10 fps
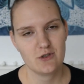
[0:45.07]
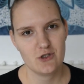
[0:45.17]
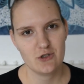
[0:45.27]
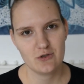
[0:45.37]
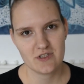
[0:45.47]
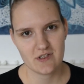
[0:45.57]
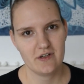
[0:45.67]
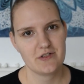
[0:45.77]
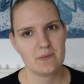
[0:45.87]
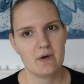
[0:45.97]
do
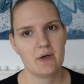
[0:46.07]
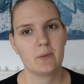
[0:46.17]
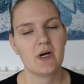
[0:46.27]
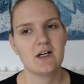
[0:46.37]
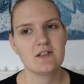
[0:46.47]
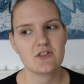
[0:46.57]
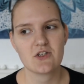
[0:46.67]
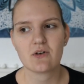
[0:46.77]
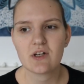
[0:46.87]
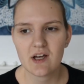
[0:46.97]
stairs very well,
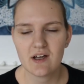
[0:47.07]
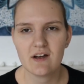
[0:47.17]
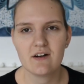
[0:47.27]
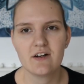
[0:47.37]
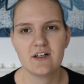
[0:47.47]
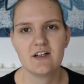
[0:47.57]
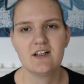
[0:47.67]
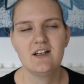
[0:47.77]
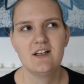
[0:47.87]
so they are